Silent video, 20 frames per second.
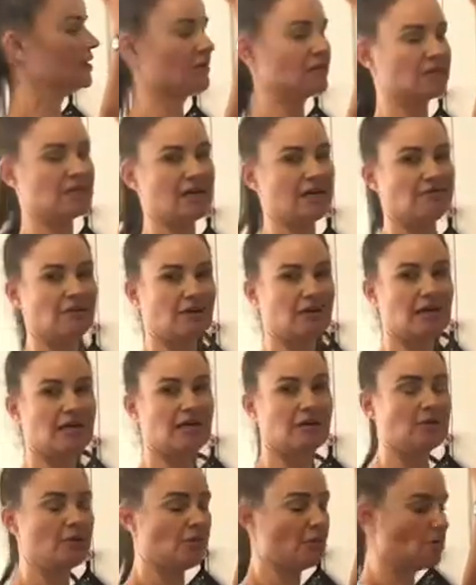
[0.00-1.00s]
Have your
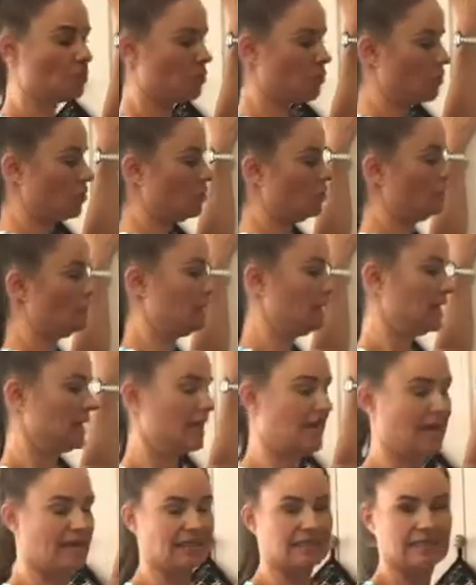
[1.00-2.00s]
arm on the wall
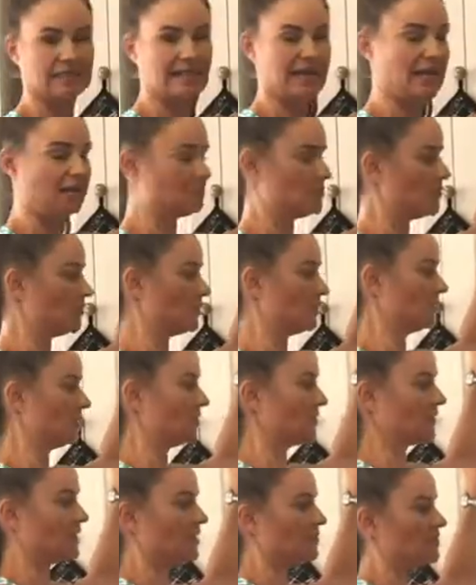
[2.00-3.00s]
and say, oh,
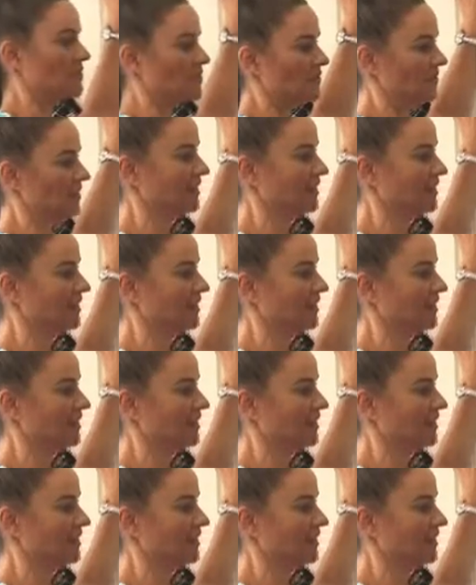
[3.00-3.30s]
not that wall.